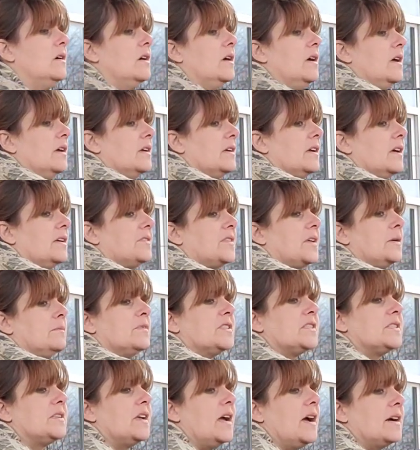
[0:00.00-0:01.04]
and get them
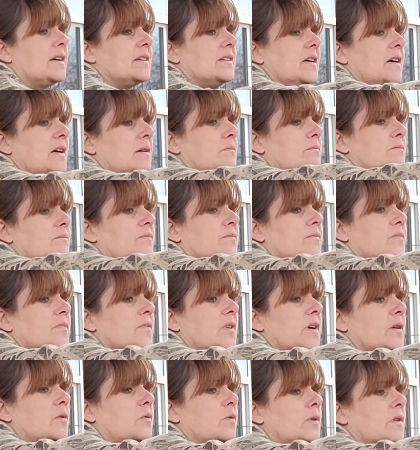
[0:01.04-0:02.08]
stacked up.
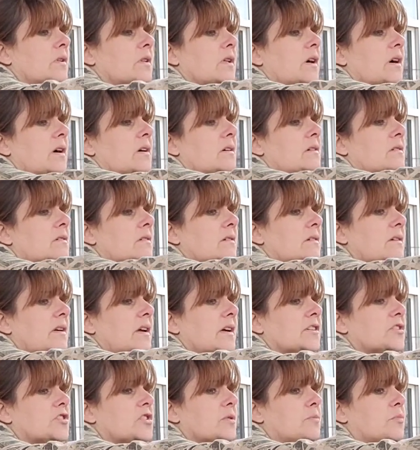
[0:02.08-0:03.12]
I will
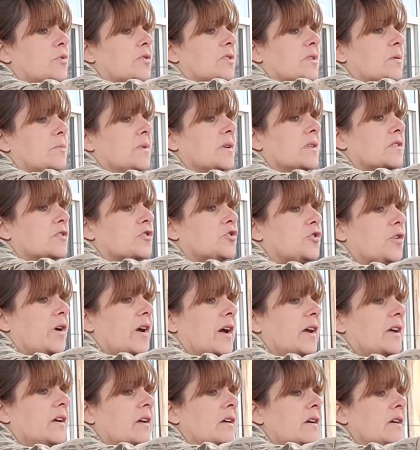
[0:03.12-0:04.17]
actually put them in the
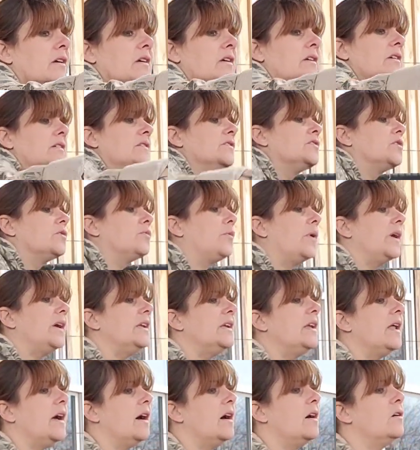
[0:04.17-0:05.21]
tray. So
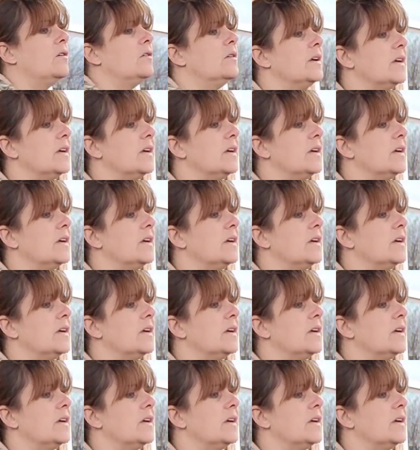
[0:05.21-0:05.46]
right now,